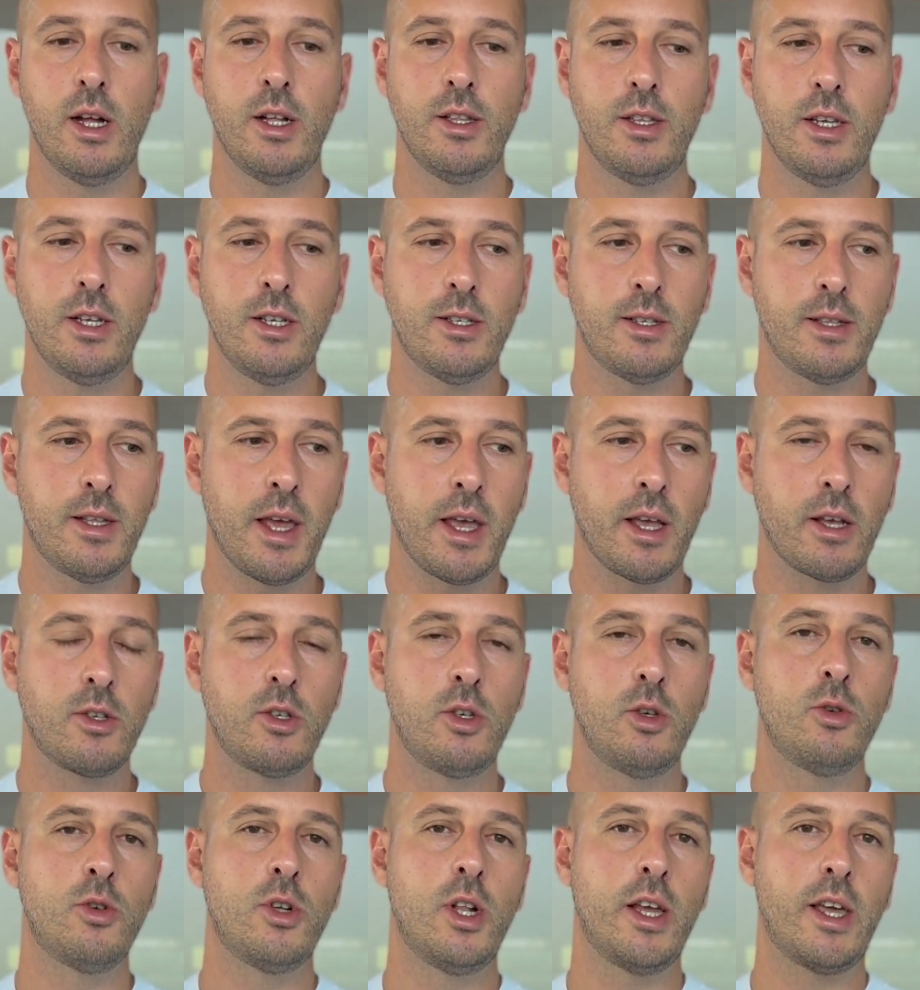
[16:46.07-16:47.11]
these things
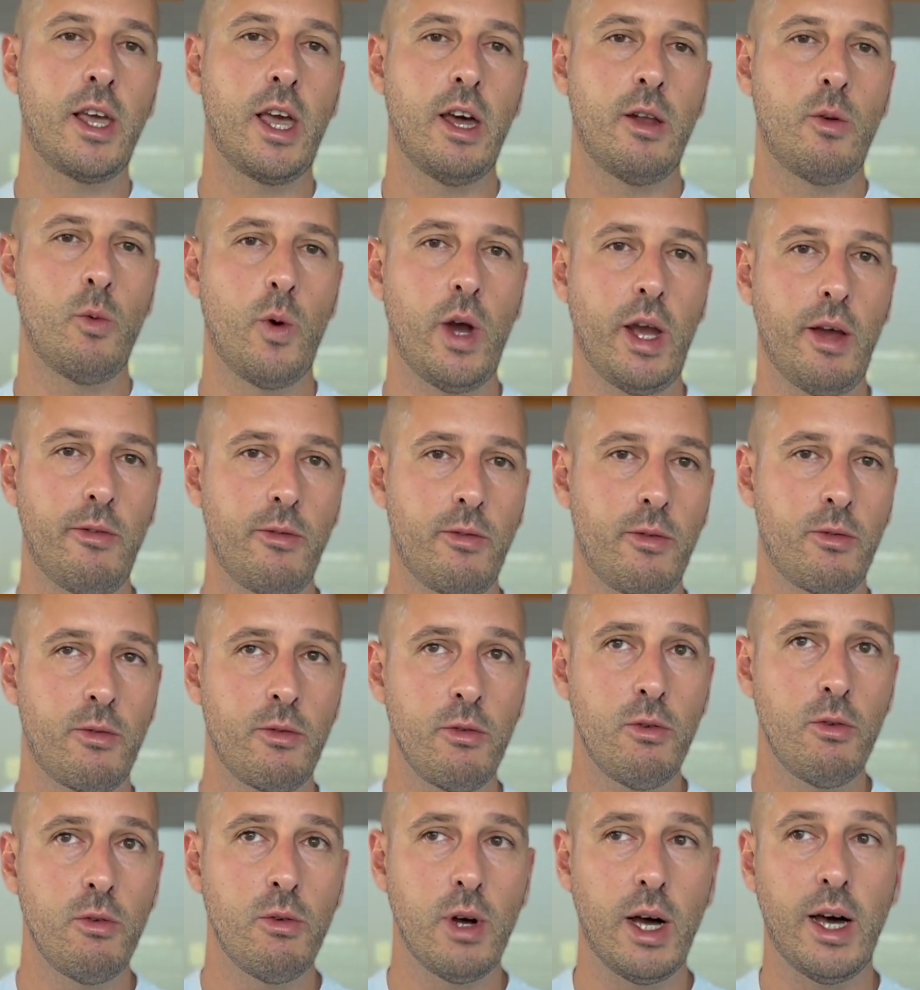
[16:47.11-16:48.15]
usually get waved
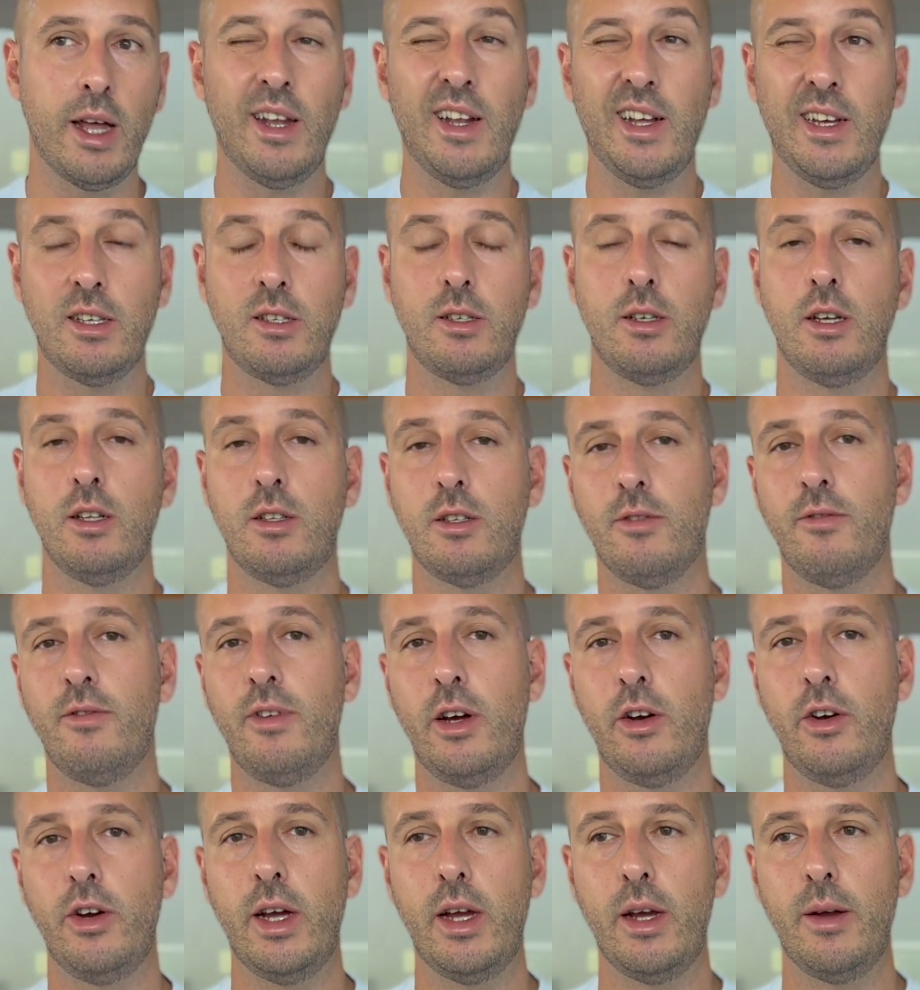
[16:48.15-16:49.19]
through unless it's a
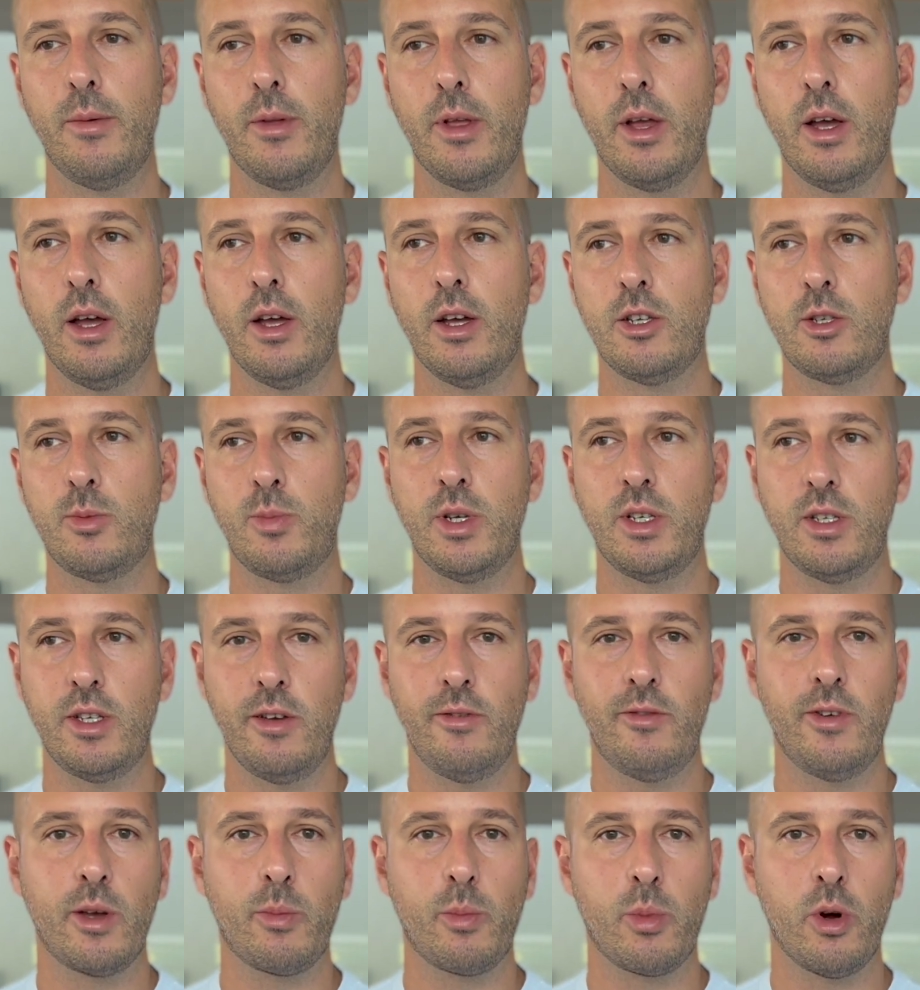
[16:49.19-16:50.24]
very
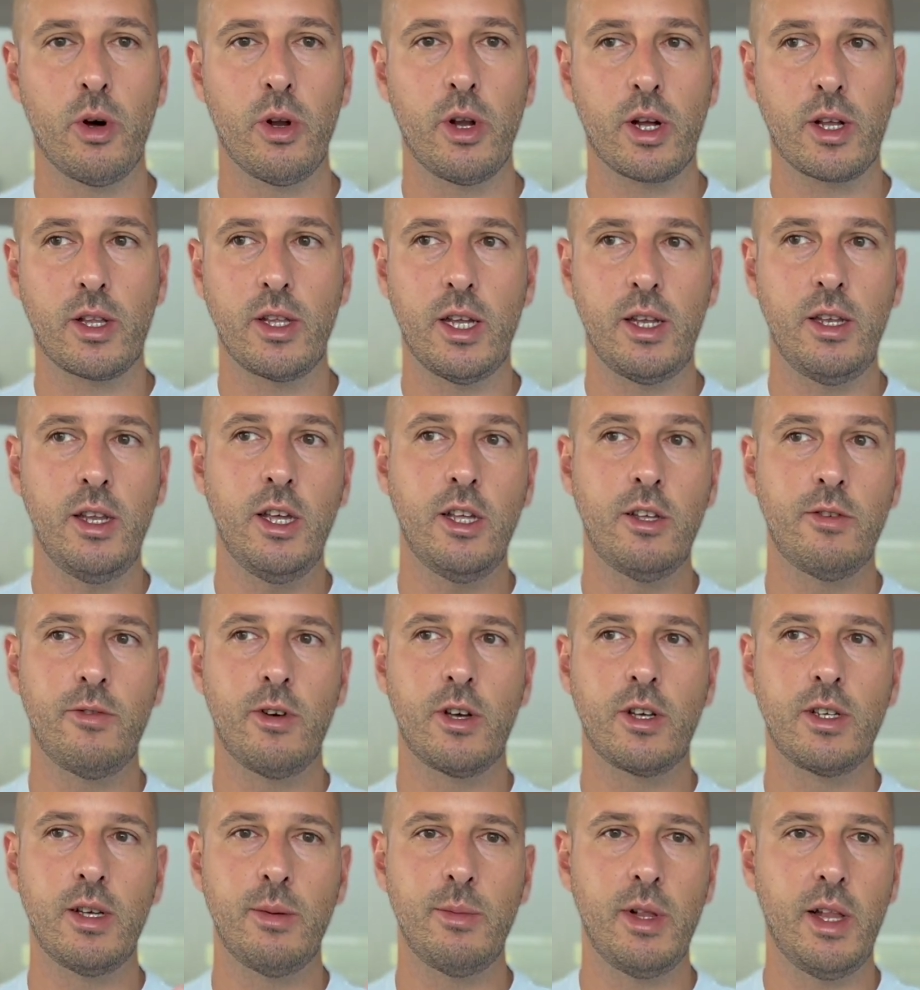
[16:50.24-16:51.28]
specific product that needs, for
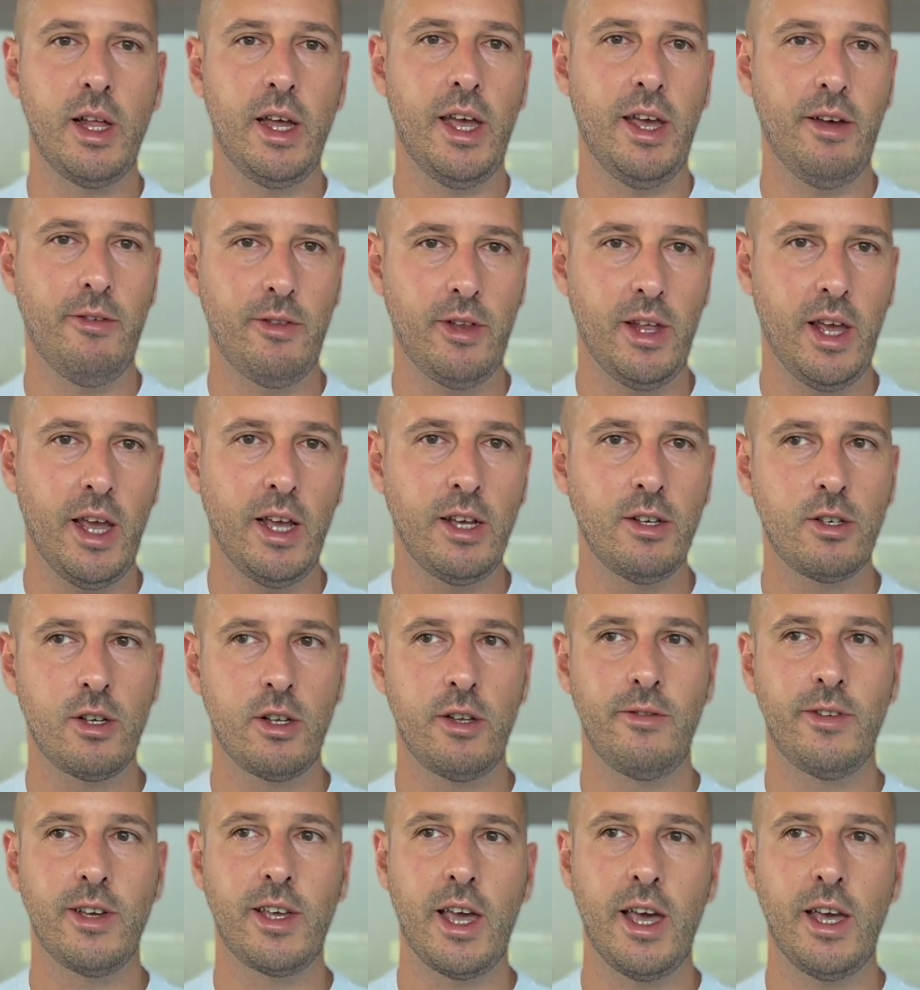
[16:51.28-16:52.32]
example, a FDA
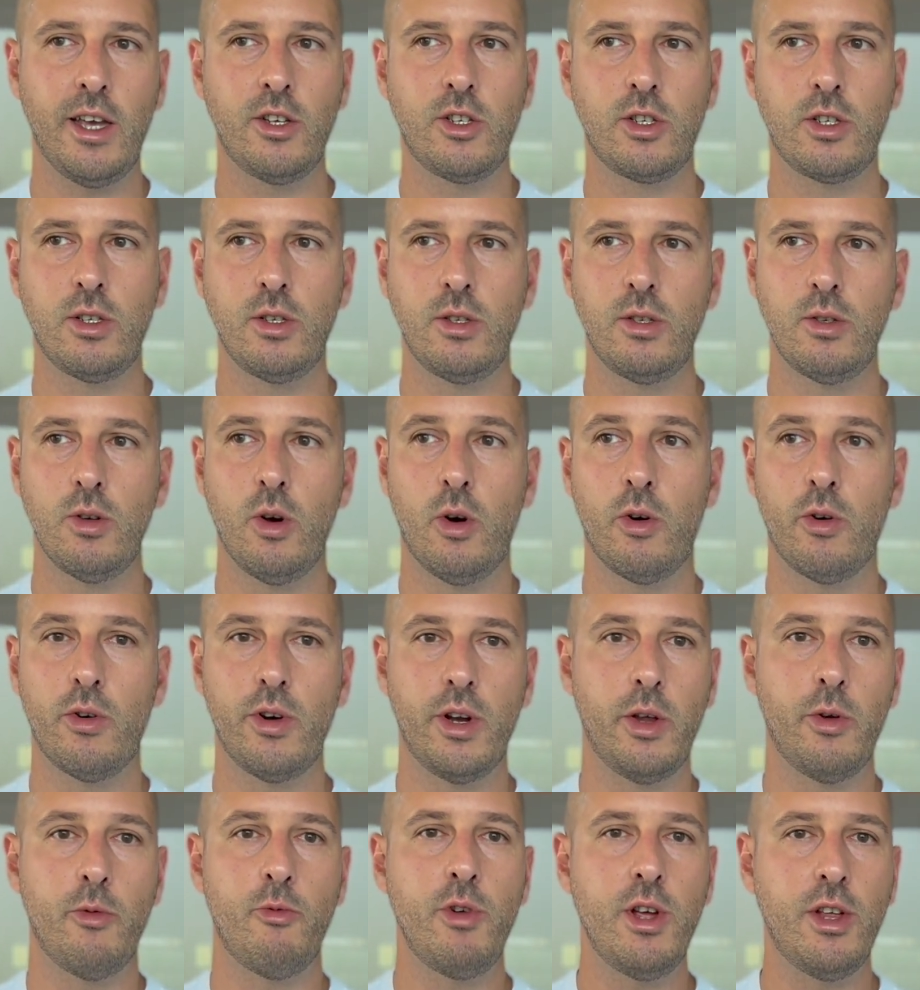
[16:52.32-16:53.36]
certification or
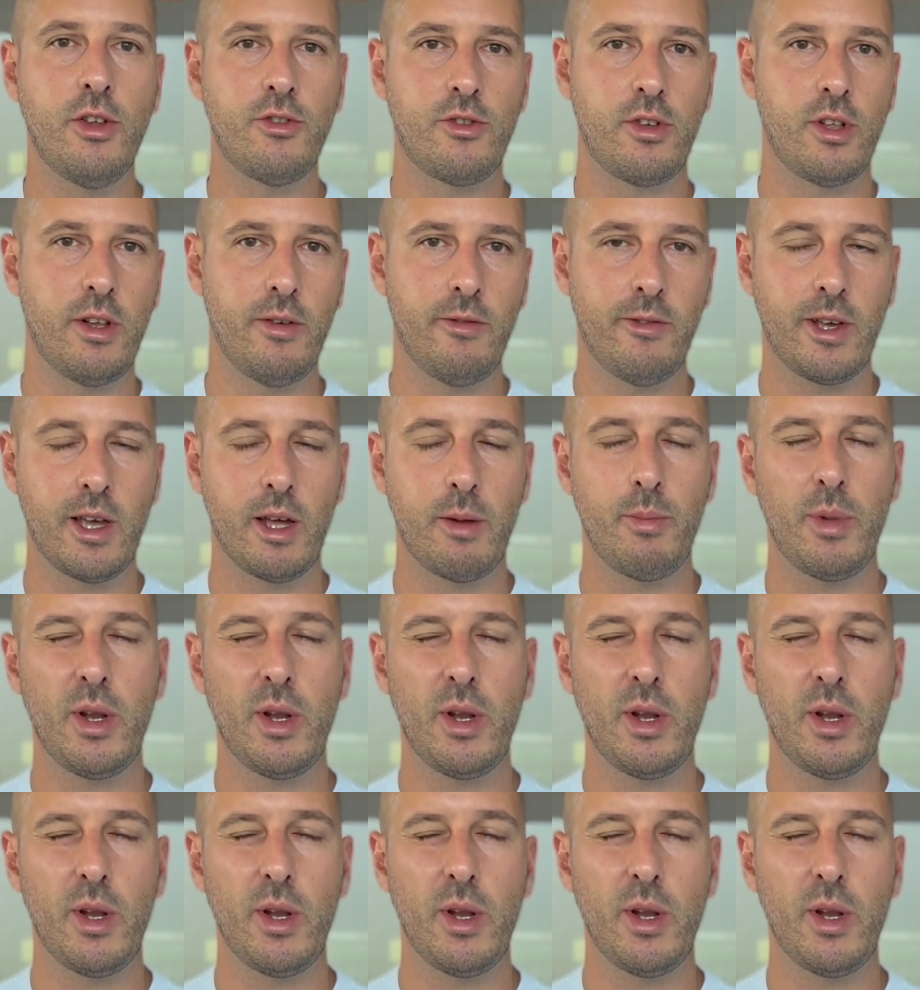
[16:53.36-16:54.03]
a REACH certificate.